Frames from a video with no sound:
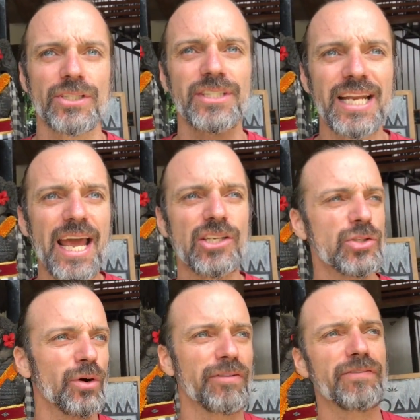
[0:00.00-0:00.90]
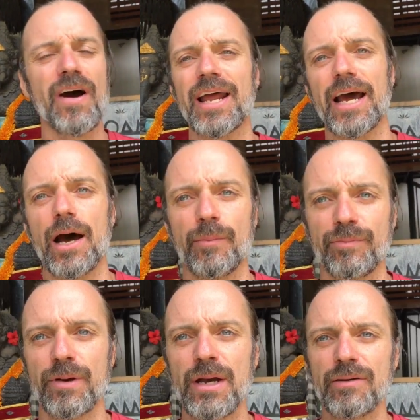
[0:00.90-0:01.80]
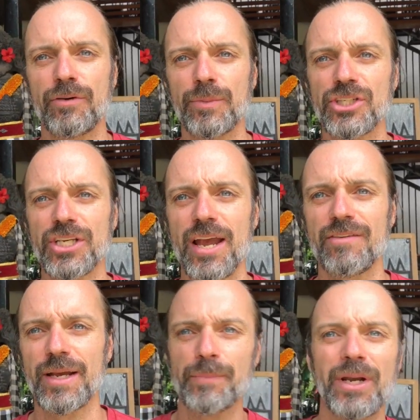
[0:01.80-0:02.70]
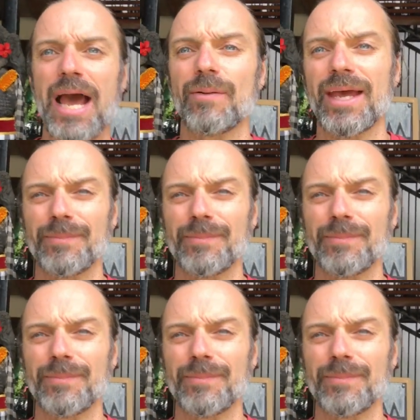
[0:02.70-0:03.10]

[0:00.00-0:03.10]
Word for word: So today I just want to fire that up from the sharing and put it out there.